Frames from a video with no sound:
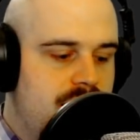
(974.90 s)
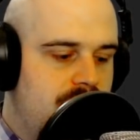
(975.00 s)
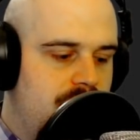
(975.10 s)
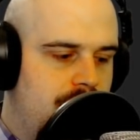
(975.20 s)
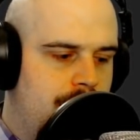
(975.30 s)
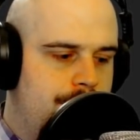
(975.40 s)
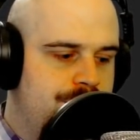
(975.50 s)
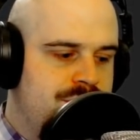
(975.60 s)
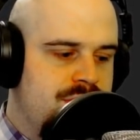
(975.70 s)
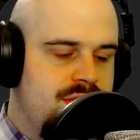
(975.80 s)

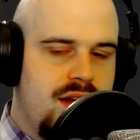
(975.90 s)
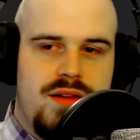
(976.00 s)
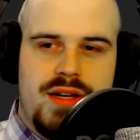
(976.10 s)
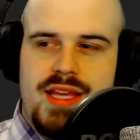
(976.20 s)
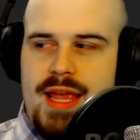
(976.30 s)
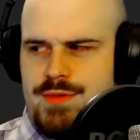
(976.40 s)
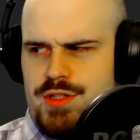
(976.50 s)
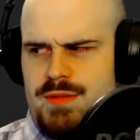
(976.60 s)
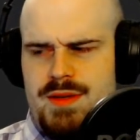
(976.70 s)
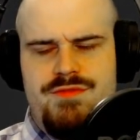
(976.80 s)
Not a lot of games are
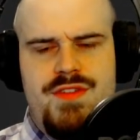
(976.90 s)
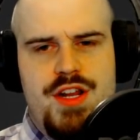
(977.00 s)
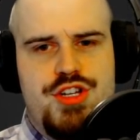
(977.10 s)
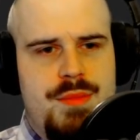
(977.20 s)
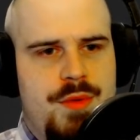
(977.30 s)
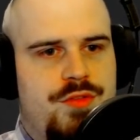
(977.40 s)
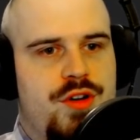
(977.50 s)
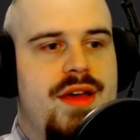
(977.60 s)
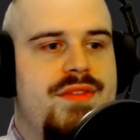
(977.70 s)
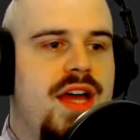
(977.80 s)
going to be finishing before
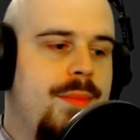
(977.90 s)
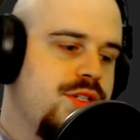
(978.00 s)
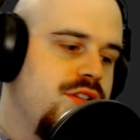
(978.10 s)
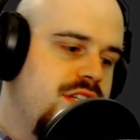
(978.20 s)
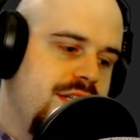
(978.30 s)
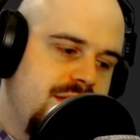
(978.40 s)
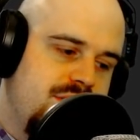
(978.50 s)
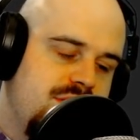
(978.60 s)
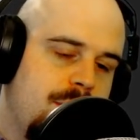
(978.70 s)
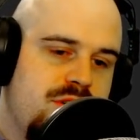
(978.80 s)
you have the
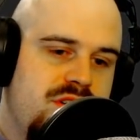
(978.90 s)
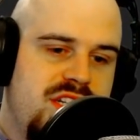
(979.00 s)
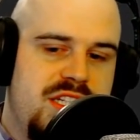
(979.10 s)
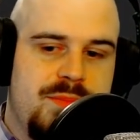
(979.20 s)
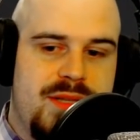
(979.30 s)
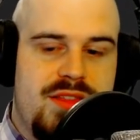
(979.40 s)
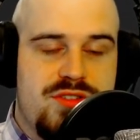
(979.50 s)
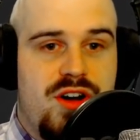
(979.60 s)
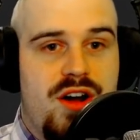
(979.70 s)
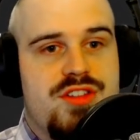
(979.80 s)
opportunity to play
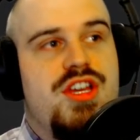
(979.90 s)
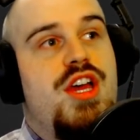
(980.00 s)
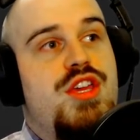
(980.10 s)
those cards.